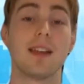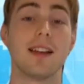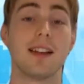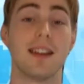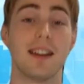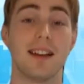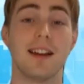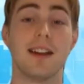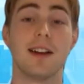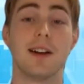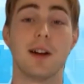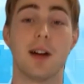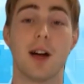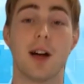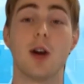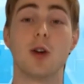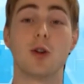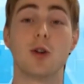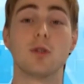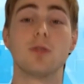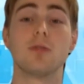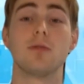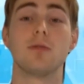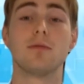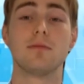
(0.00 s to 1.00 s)
A
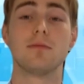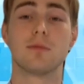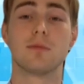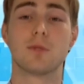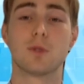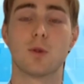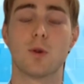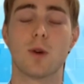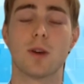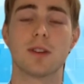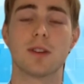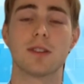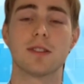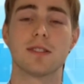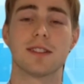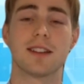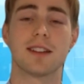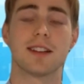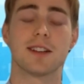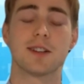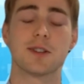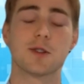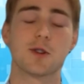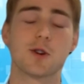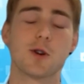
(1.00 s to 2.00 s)
good question
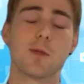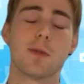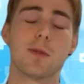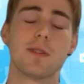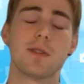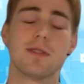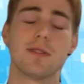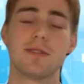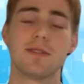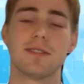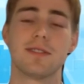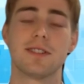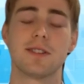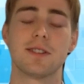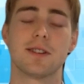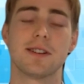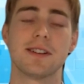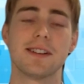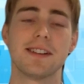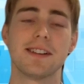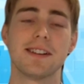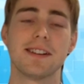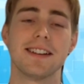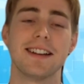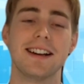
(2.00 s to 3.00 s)
/ comment,
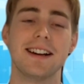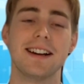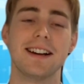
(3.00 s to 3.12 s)
Joan.